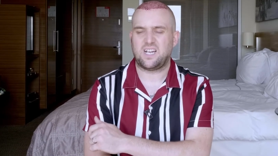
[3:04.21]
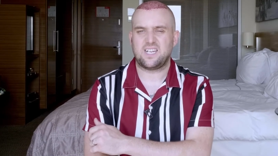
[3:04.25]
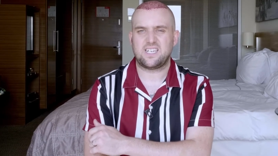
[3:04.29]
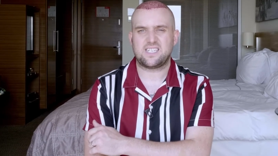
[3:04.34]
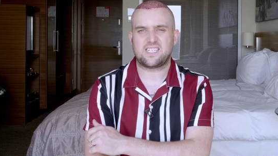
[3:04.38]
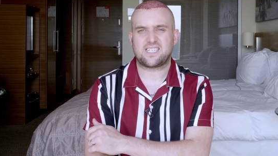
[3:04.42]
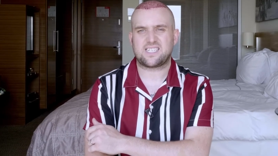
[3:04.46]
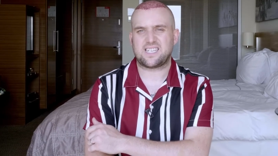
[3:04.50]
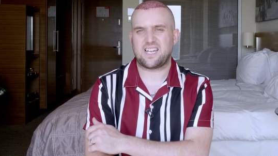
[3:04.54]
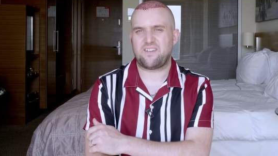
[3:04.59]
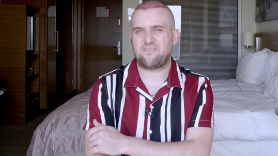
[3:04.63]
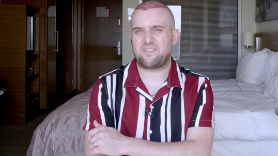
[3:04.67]

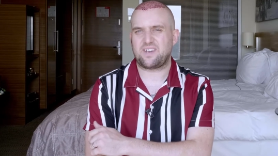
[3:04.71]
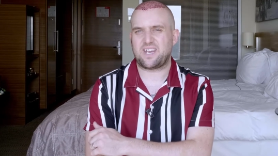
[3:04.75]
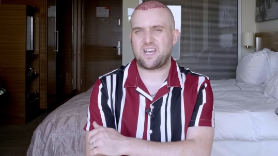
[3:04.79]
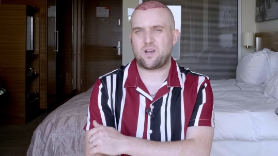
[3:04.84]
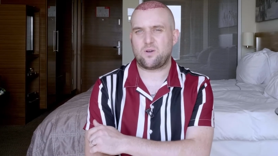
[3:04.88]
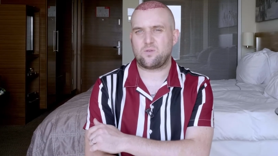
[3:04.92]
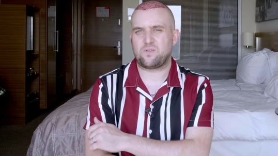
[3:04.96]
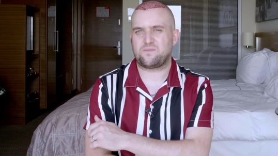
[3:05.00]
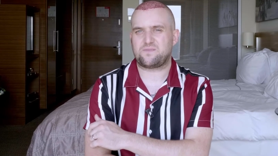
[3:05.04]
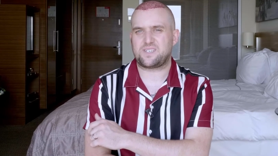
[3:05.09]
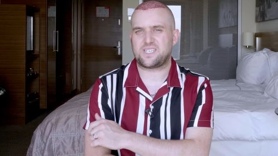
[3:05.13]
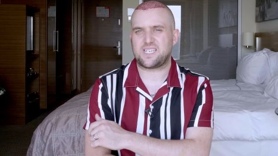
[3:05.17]
7
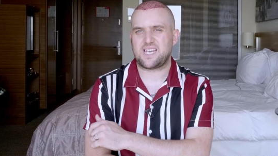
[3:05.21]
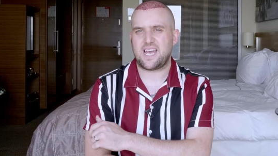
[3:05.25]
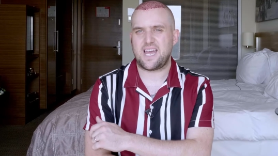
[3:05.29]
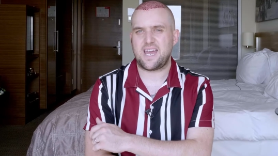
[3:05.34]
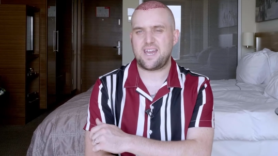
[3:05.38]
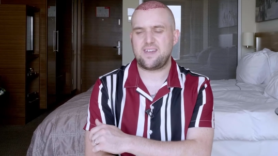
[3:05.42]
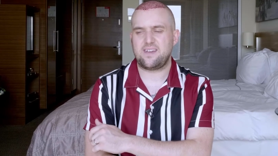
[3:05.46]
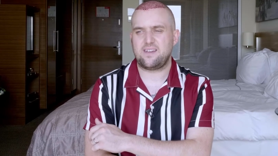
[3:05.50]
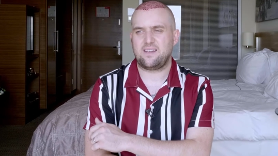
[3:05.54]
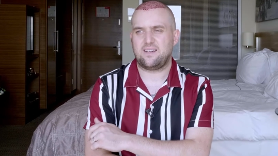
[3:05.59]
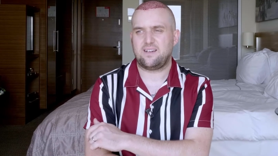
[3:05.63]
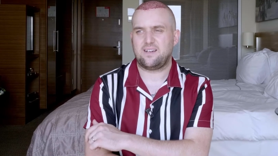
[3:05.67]
out of
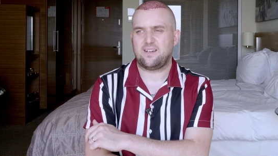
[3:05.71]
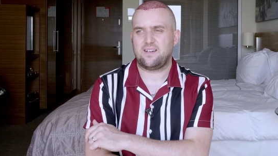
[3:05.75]
10.